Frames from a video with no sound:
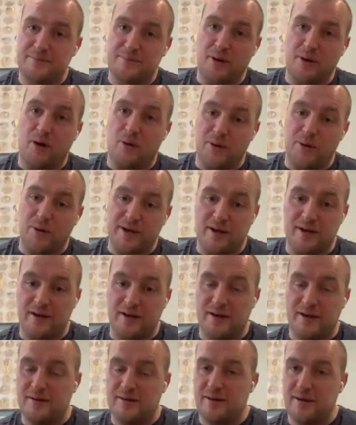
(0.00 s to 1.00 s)
brought
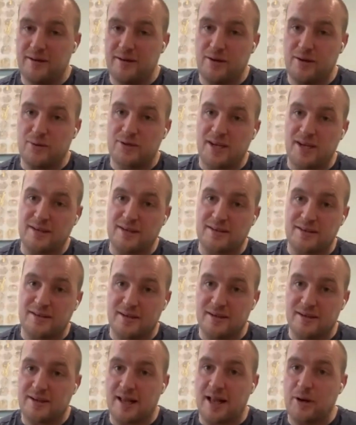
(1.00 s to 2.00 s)
Wigan a new sense
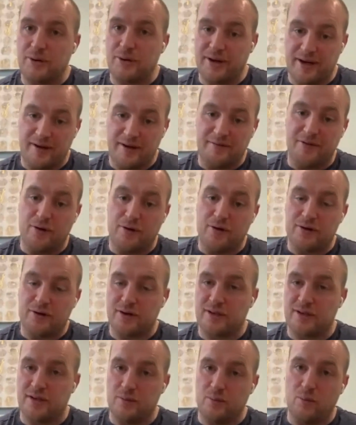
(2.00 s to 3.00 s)
of clarity and
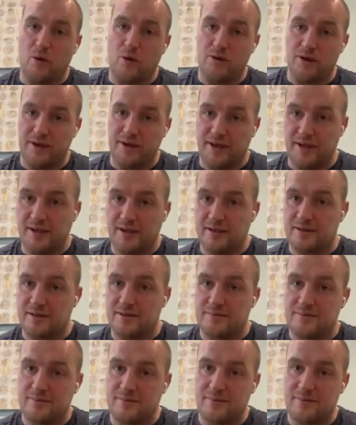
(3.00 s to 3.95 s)
focus in what they needed